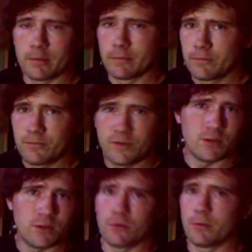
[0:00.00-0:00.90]
and
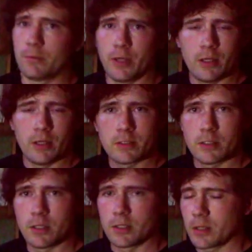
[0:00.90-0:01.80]
50 for bass,
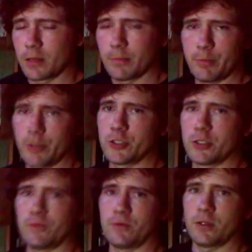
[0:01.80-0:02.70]
and then it's got a bunch of
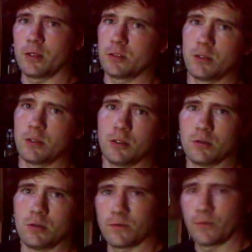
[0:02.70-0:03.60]
different things you can
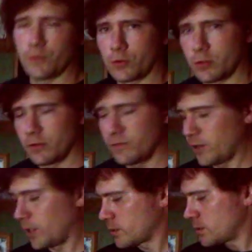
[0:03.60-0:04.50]
use for vocal
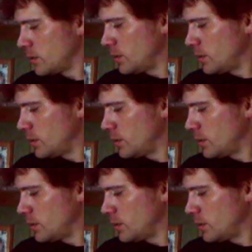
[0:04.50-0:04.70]
effects.